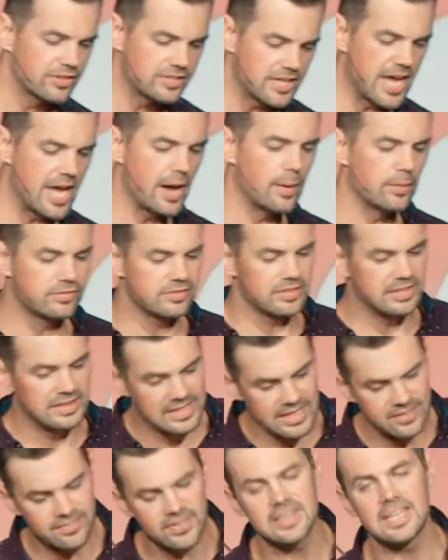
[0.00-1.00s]
day I was
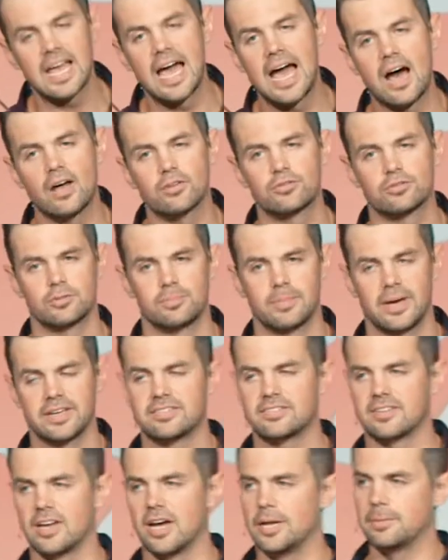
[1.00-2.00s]
leaving the house with my
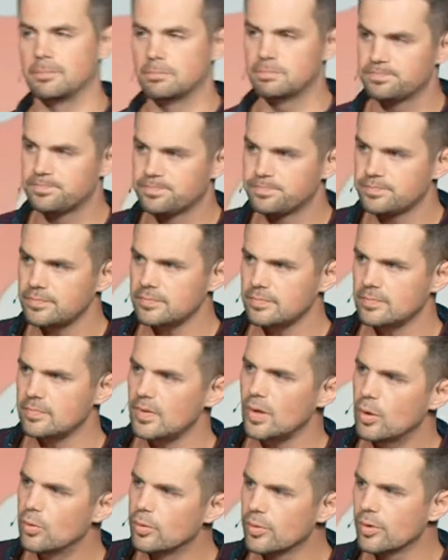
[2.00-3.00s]
son.
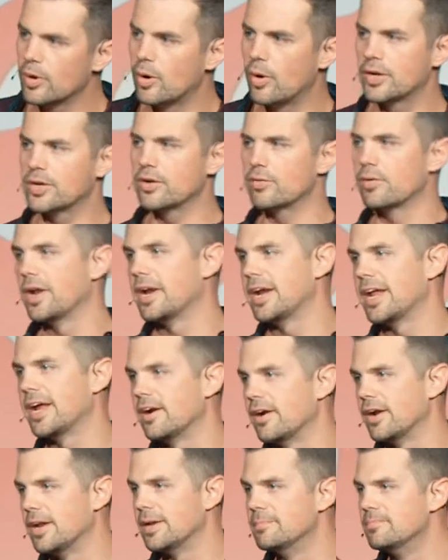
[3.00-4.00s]
We were going to run an
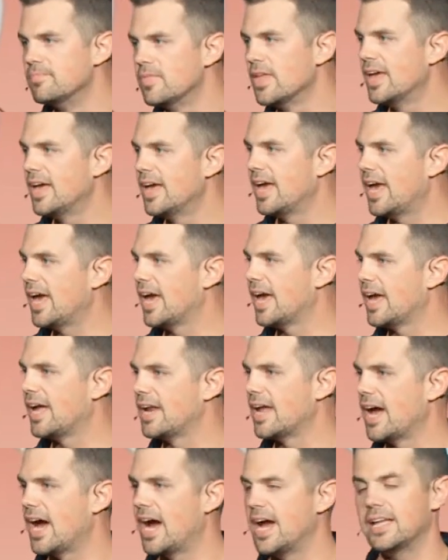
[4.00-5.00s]
errand.
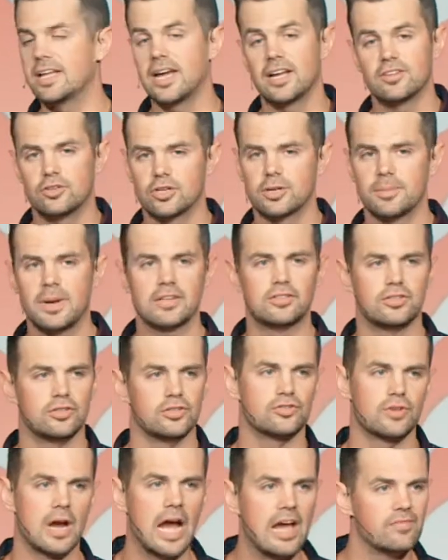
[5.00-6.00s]
And I took him out to the
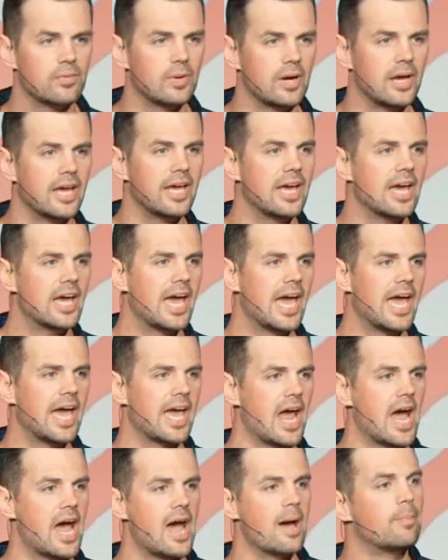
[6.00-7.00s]
driveway,
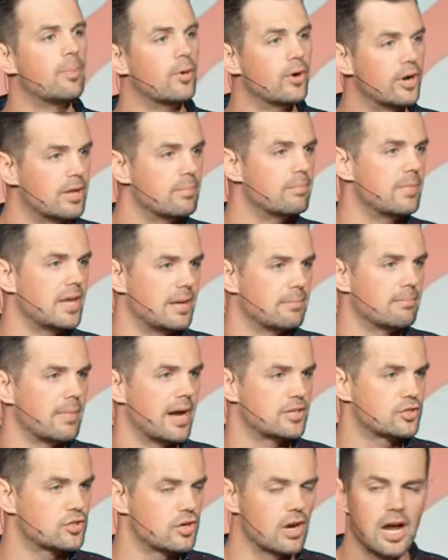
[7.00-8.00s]
and I put him in
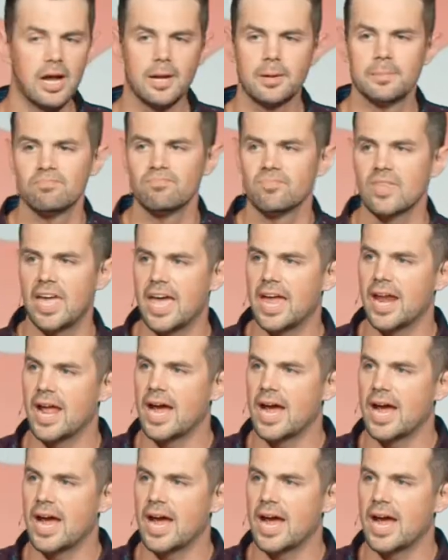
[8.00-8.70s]
my truck, and